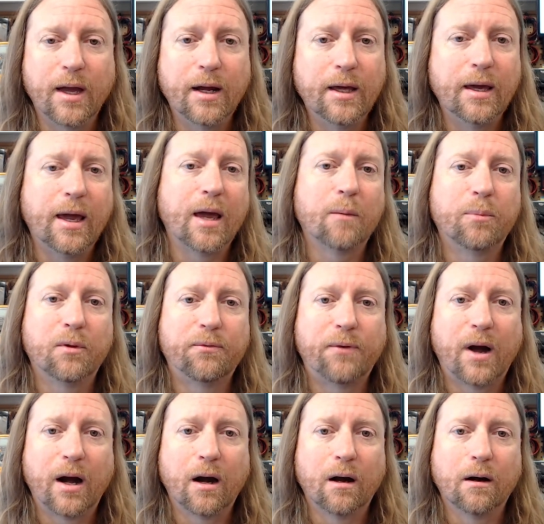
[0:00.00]
any
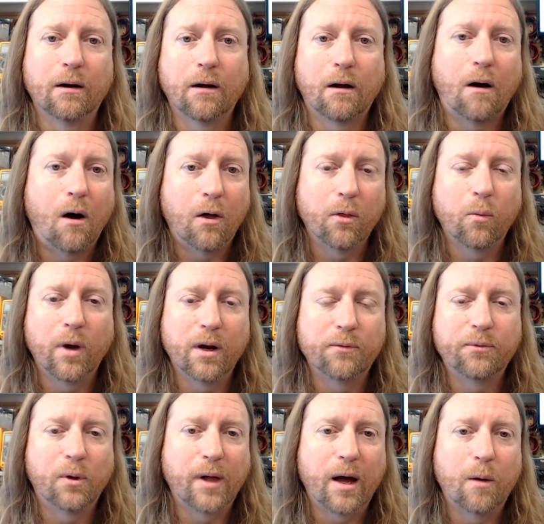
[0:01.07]
amplifier all the way to
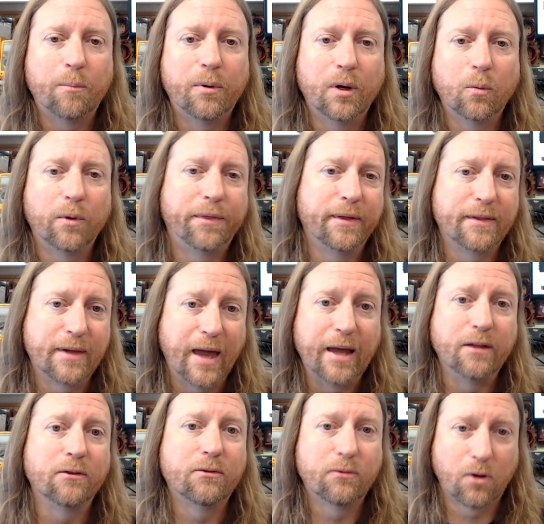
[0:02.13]
full output with its
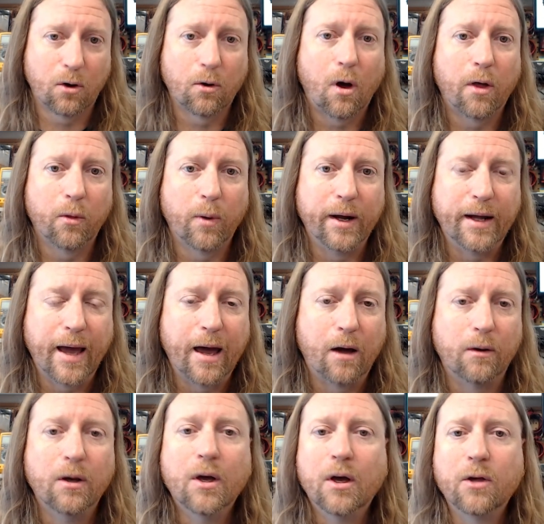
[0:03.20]
gains turned all the way
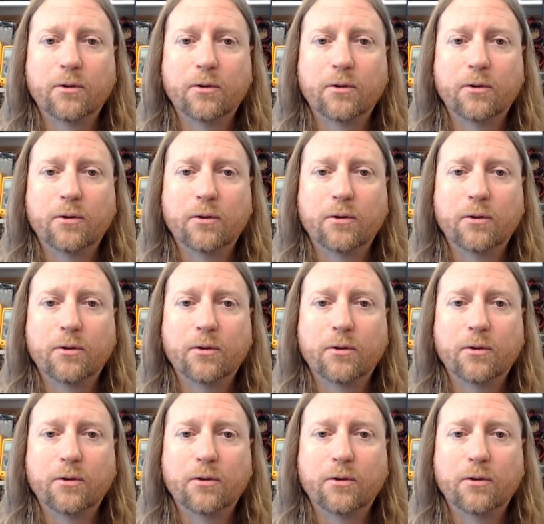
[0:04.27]
down.